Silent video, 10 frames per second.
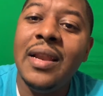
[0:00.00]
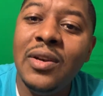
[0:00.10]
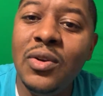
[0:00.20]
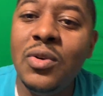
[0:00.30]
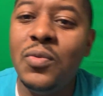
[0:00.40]

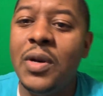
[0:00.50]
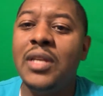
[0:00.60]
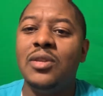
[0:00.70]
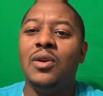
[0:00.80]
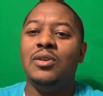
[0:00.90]
Do
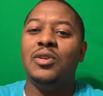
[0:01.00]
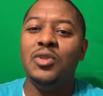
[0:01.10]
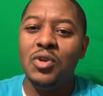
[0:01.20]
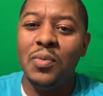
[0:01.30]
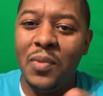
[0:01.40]
research.
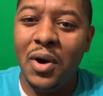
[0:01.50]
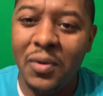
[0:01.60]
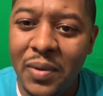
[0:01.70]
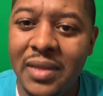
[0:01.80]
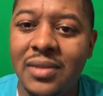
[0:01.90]
Do
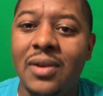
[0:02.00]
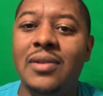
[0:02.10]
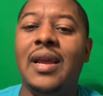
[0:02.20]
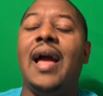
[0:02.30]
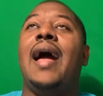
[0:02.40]
more
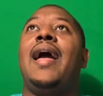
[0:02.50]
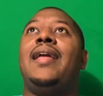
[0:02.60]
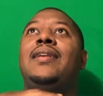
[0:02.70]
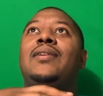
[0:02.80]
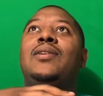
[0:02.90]
research.
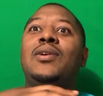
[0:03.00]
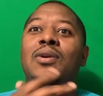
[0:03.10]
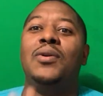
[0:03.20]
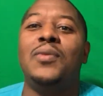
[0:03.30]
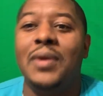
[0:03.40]
I
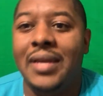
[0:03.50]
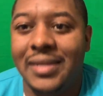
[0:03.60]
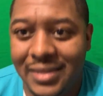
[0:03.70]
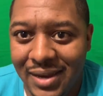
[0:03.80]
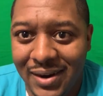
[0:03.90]
do
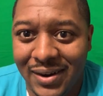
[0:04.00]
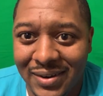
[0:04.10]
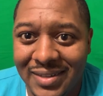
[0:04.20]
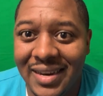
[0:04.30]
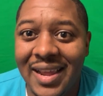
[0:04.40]

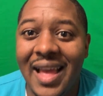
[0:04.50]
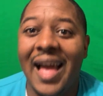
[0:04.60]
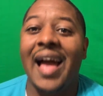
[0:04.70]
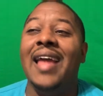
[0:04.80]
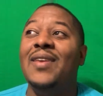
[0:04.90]
research.
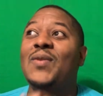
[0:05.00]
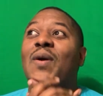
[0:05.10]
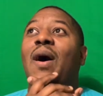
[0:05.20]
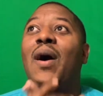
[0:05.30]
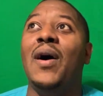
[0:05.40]
I
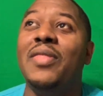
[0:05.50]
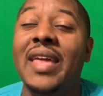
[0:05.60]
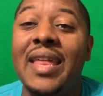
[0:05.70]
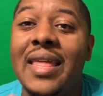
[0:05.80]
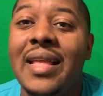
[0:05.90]
do
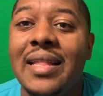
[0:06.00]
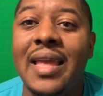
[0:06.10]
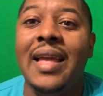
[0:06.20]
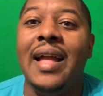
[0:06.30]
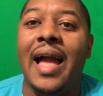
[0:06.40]

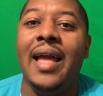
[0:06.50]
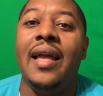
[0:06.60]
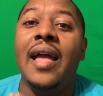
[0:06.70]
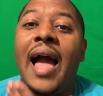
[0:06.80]
anything. I